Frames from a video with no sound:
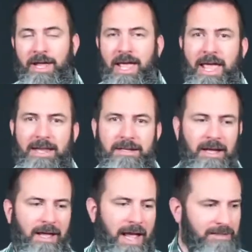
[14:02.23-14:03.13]
And
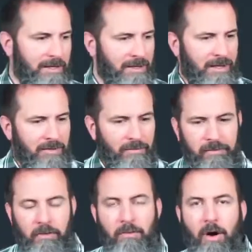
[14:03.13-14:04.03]
as they
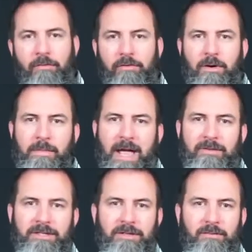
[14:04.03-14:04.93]
flew over a
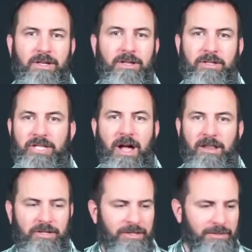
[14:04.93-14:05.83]
mountain, of the
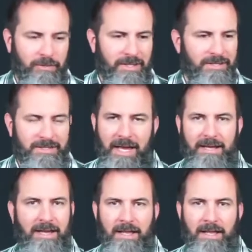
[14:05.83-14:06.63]
geologists looked and said,